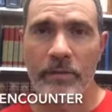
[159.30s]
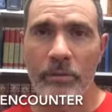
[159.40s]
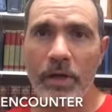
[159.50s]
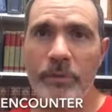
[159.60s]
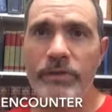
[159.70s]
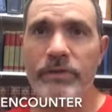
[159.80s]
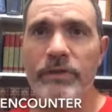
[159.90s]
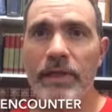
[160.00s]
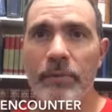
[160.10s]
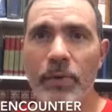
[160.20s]
Why would you
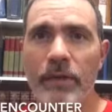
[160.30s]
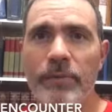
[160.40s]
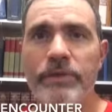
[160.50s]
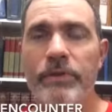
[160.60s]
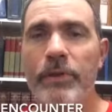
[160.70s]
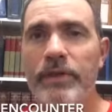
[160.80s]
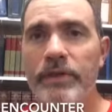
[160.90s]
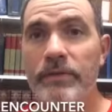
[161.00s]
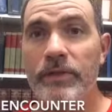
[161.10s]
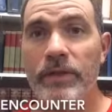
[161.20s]
delay? Why would you wait? You
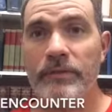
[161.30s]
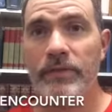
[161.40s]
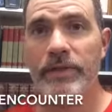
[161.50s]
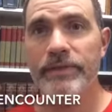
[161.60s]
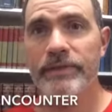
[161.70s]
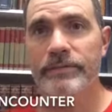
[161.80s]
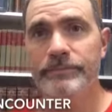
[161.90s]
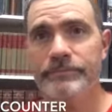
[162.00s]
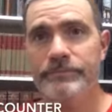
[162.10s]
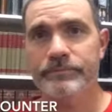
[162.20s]
know, none of us
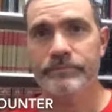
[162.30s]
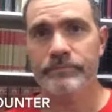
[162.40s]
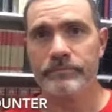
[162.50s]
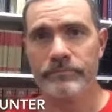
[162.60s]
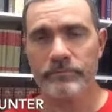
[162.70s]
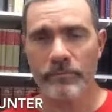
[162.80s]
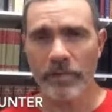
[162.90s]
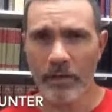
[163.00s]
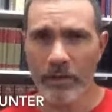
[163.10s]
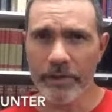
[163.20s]

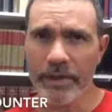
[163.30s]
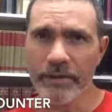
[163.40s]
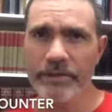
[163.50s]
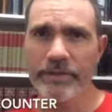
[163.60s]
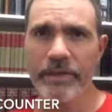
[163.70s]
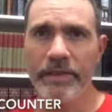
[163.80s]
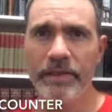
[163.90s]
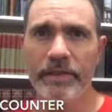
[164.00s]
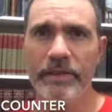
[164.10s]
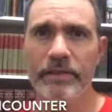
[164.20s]
are
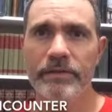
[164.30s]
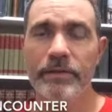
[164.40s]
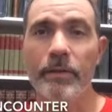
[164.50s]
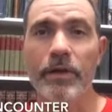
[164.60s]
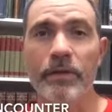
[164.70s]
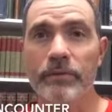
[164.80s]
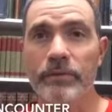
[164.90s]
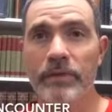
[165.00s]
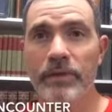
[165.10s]
guaranteed tomorrow.